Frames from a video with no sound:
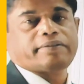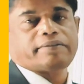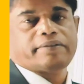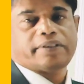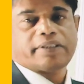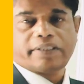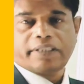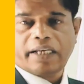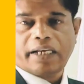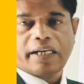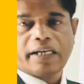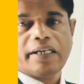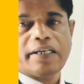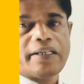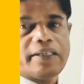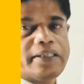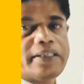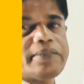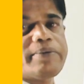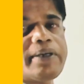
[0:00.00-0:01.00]
This
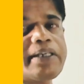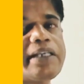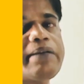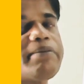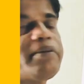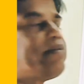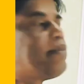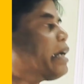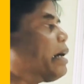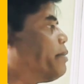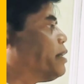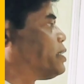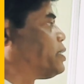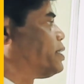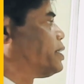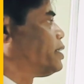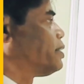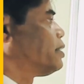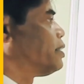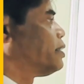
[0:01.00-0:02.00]
is one type of
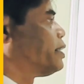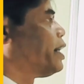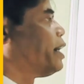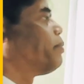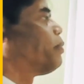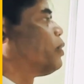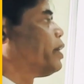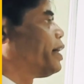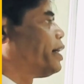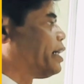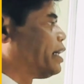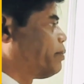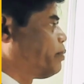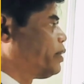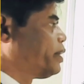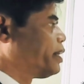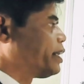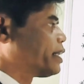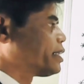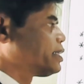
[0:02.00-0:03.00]
chemistry, dipole and
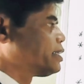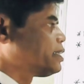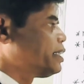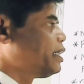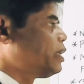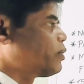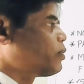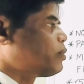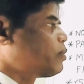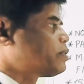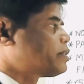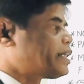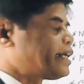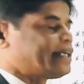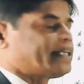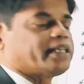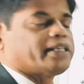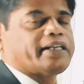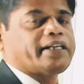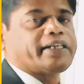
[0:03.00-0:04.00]
dipole interactions.
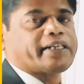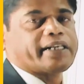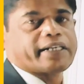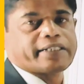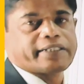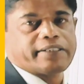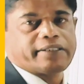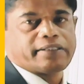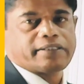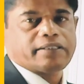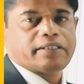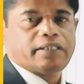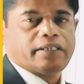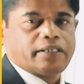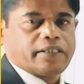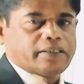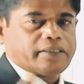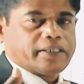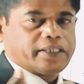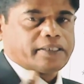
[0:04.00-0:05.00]
Electrostatic interactions.
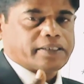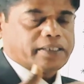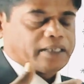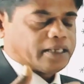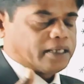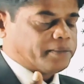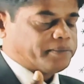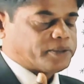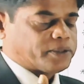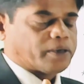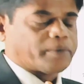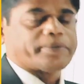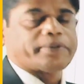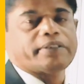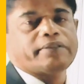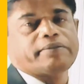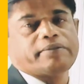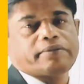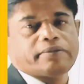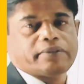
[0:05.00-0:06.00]
That is
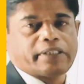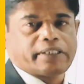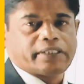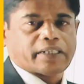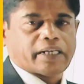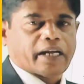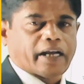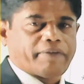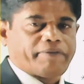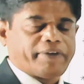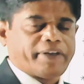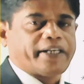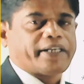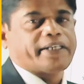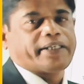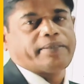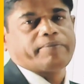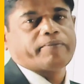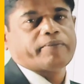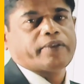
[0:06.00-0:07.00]
absorption. That is
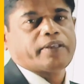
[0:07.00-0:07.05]
affinity.